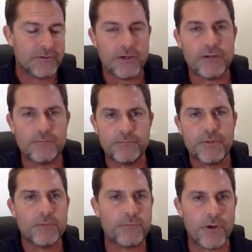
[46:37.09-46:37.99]
I
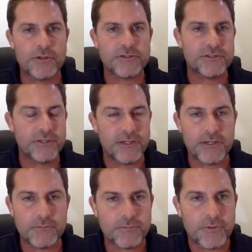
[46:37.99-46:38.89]
approached
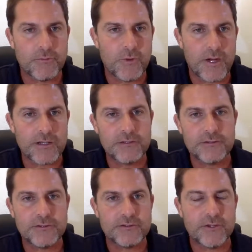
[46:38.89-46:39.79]
the
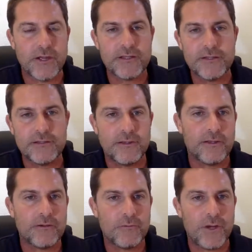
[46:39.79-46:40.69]
Wine Society,
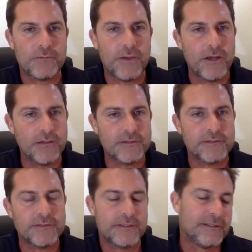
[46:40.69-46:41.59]
Wade
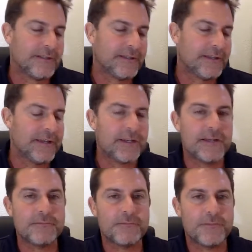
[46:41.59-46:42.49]
Bales, and
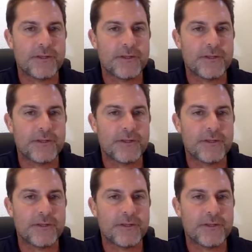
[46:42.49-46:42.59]
I